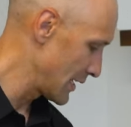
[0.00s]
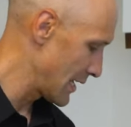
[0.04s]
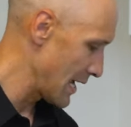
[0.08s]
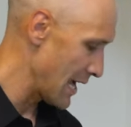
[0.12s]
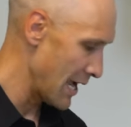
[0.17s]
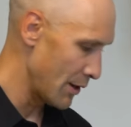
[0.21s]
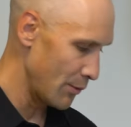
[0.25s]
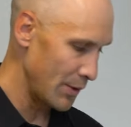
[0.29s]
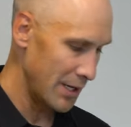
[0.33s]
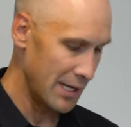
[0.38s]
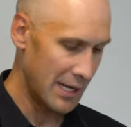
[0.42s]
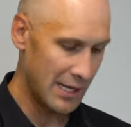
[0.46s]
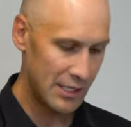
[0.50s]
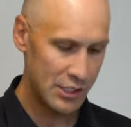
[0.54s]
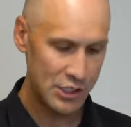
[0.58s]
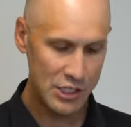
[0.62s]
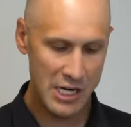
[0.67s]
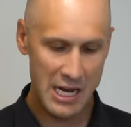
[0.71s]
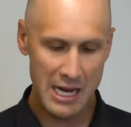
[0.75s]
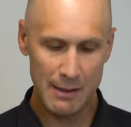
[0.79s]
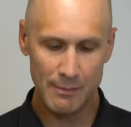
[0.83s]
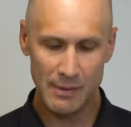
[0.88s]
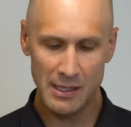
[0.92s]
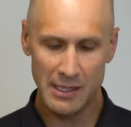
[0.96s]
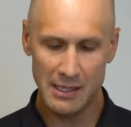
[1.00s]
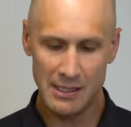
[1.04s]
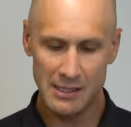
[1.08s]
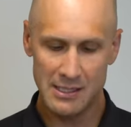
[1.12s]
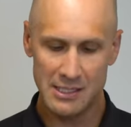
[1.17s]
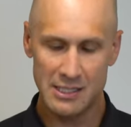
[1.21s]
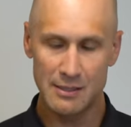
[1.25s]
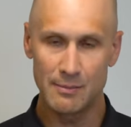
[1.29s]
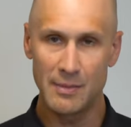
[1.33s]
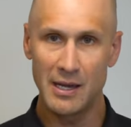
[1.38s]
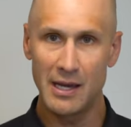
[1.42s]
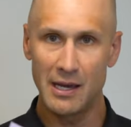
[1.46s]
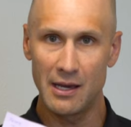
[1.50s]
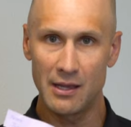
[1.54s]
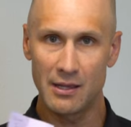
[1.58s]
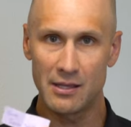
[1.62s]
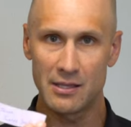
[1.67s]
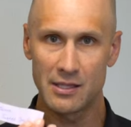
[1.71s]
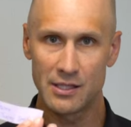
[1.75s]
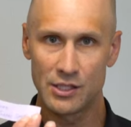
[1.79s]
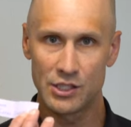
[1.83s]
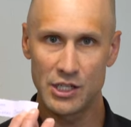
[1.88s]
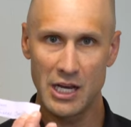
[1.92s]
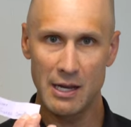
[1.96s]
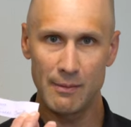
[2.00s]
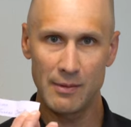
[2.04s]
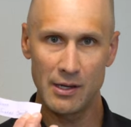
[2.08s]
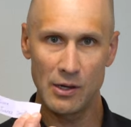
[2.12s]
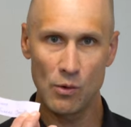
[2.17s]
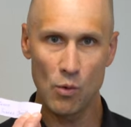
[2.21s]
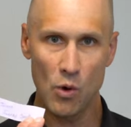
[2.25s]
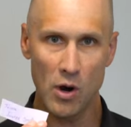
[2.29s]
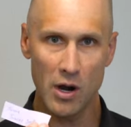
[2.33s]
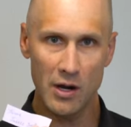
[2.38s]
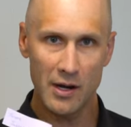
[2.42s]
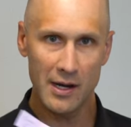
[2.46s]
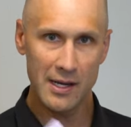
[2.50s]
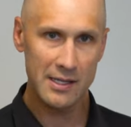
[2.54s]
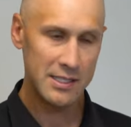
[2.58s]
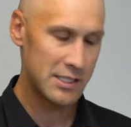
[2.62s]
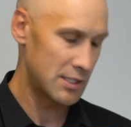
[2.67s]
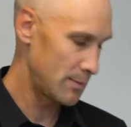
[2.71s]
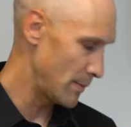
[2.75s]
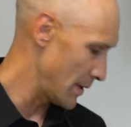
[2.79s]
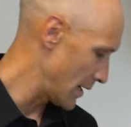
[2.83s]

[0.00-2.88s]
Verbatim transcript: Again, we got Jamie Smith, Jamie Juarez